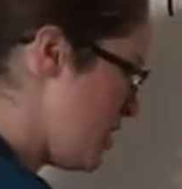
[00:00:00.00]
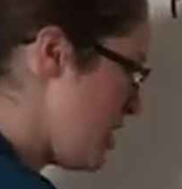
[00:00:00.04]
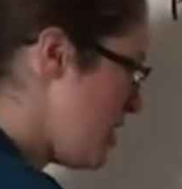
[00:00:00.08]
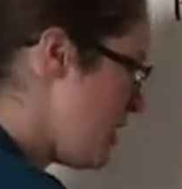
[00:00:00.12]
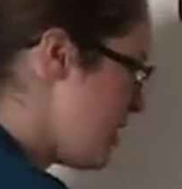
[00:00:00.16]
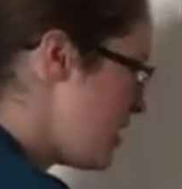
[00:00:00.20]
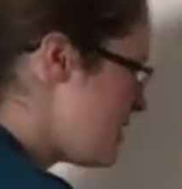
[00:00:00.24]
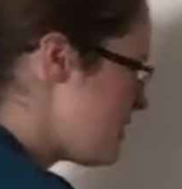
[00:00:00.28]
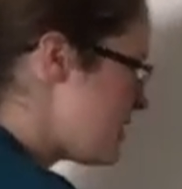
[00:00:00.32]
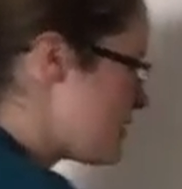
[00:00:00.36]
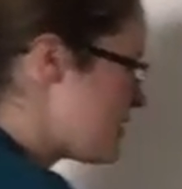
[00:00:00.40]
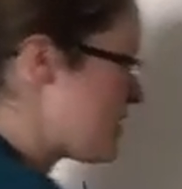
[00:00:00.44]

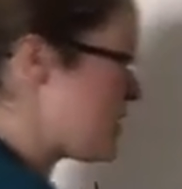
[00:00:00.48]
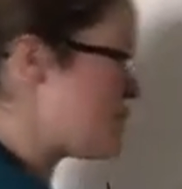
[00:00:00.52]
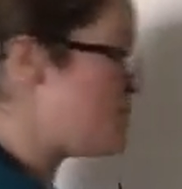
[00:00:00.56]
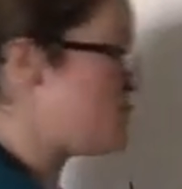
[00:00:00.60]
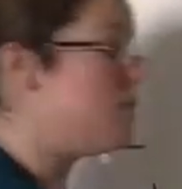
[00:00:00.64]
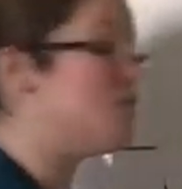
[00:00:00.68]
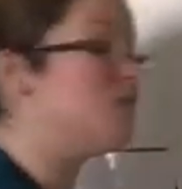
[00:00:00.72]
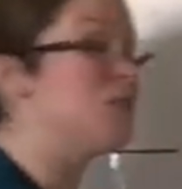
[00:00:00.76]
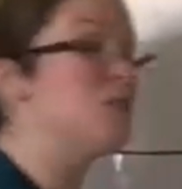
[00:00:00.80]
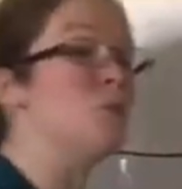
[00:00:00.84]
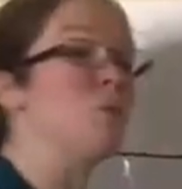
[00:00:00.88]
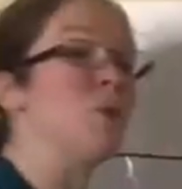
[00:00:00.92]
some
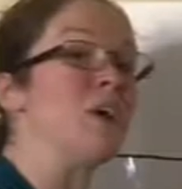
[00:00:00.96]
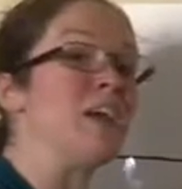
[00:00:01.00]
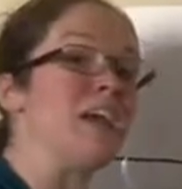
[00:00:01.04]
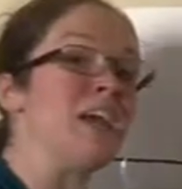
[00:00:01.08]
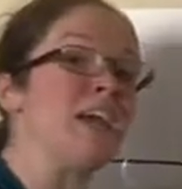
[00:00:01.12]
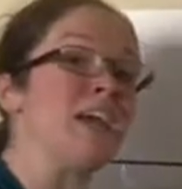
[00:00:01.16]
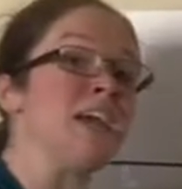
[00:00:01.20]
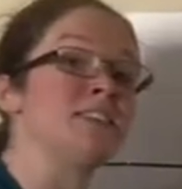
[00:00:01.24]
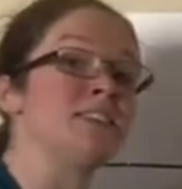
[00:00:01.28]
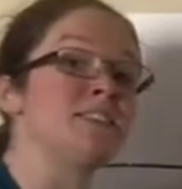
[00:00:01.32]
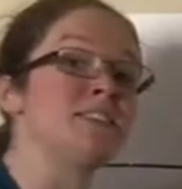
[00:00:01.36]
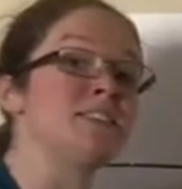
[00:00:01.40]
of the
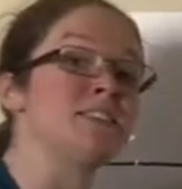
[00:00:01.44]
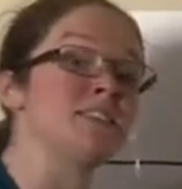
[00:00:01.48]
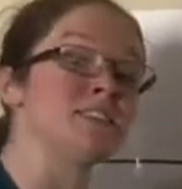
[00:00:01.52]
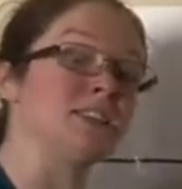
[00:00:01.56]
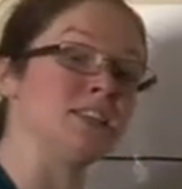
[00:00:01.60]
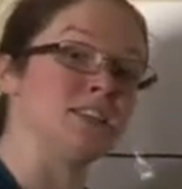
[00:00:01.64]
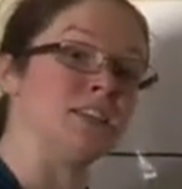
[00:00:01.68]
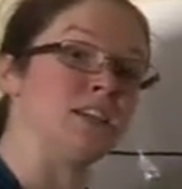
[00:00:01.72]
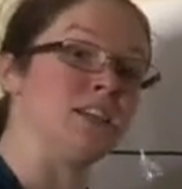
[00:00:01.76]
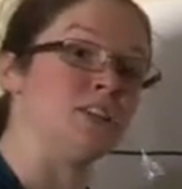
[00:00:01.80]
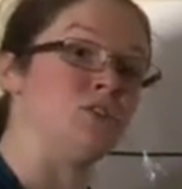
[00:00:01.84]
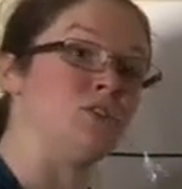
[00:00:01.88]
ways that
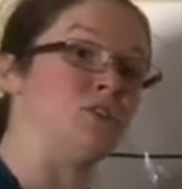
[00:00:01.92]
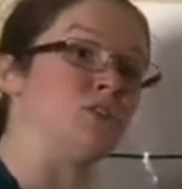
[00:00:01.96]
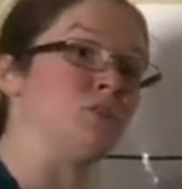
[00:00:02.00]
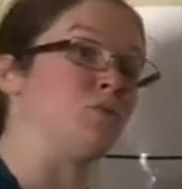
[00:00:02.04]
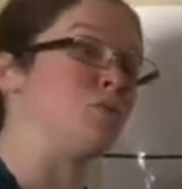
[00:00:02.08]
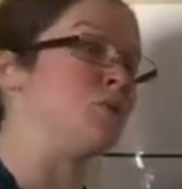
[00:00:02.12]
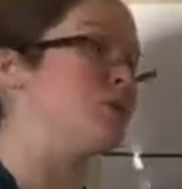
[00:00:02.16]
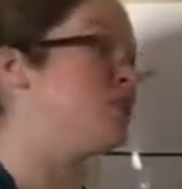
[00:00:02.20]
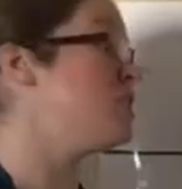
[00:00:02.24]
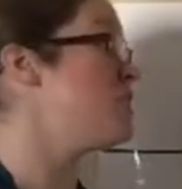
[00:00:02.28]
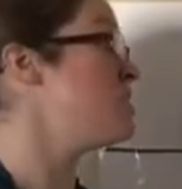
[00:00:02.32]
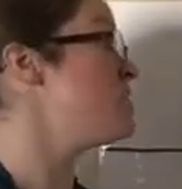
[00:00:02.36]
they do the
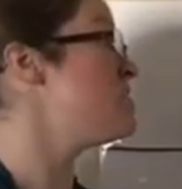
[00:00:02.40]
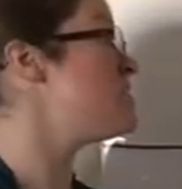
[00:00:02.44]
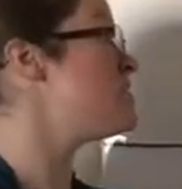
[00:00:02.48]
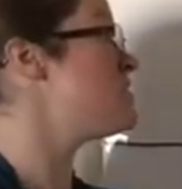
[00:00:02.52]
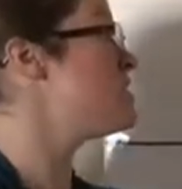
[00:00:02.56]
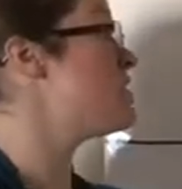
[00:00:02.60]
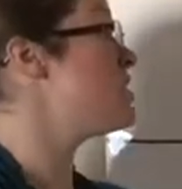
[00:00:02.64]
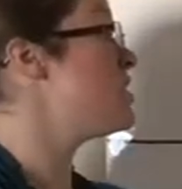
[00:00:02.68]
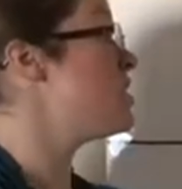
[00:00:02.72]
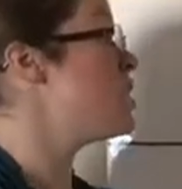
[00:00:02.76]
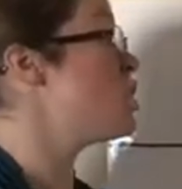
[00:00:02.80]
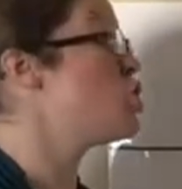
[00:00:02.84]
words
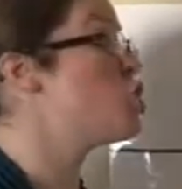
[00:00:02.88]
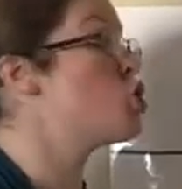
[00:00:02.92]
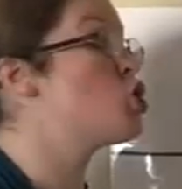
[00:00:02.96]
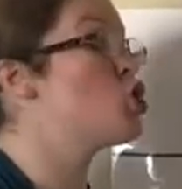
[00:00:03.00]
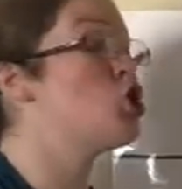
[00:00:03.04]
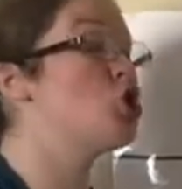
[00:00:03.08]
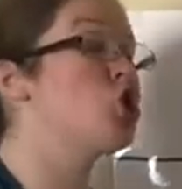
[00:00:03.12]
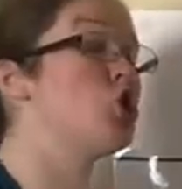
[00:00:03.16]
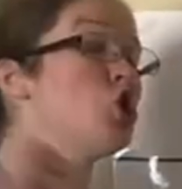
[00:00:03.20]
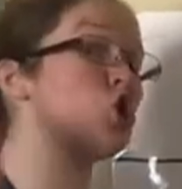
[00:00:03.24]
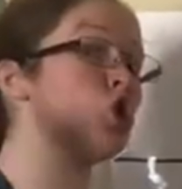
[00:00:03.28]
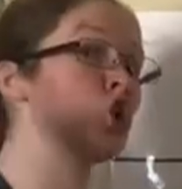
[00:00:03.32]

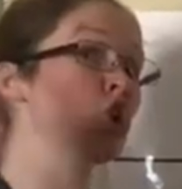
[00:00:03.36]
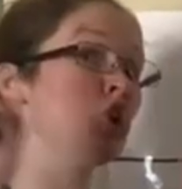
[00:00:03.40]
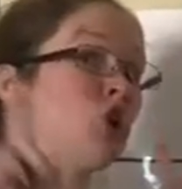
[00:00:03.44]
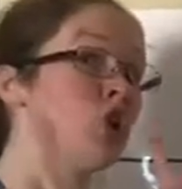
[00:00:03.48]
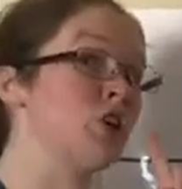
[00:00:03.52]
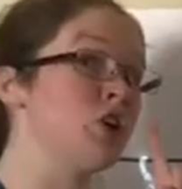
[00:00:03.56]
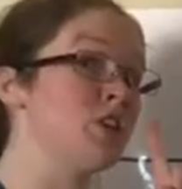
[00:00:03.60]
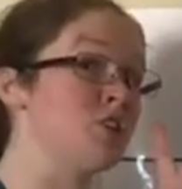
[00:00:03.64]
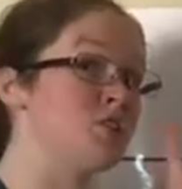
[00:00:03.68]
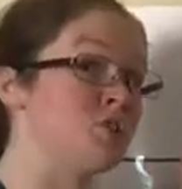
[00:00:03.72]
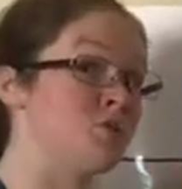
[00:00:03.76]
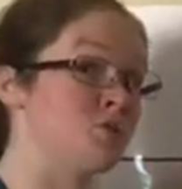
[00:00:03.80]

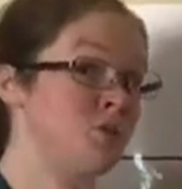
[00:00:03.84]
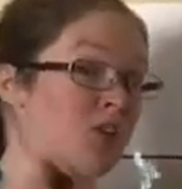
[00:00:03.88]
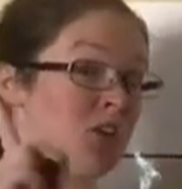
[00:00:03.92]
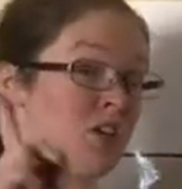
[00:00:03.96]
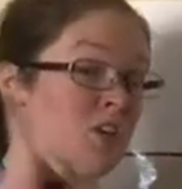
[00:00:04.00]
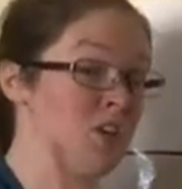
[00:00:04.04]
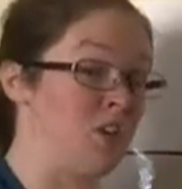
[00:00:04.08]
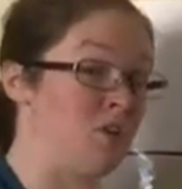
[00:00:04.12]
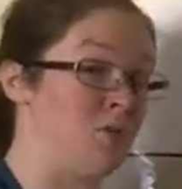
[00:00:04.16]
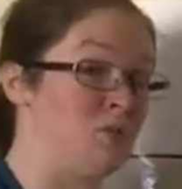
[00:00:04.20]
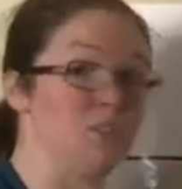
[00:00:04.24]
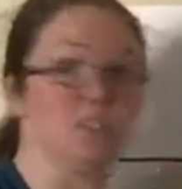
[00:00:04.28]
could trick
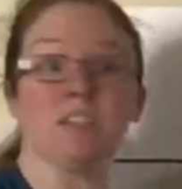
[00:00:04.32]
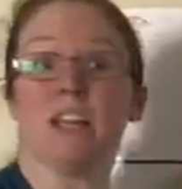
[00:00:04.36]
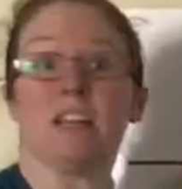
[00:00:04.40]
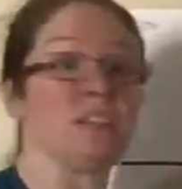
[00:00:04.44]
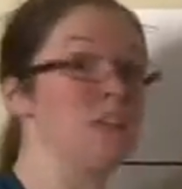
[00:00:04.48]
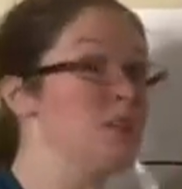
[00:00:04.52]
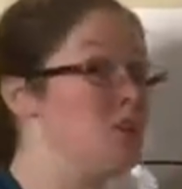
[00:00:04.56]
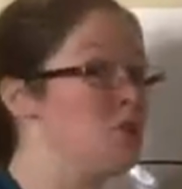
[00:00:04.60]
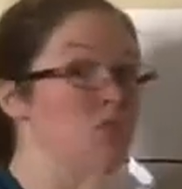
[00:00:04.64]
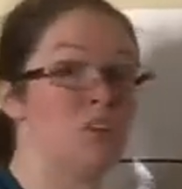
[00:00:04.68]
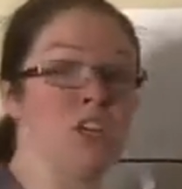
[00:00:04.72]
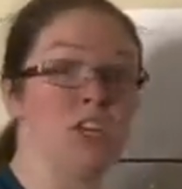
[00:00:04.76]
you. It's not that
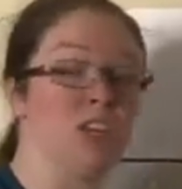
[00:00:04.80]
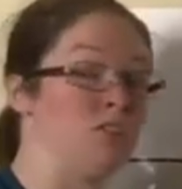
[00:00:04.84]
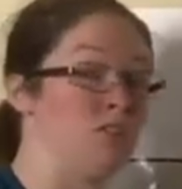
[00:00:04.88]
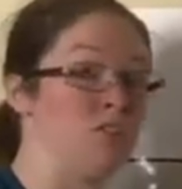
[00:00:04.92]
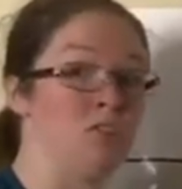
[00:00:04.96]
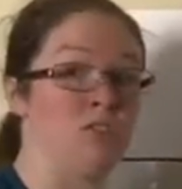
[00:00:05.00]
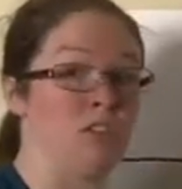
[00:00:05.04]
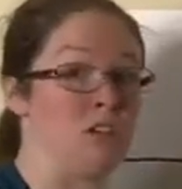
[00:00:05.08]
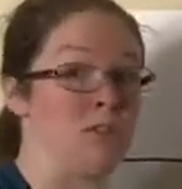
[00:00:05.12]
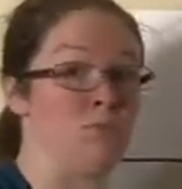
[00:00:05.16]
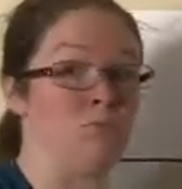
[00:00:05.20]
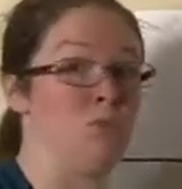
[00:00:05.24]
you can't do them.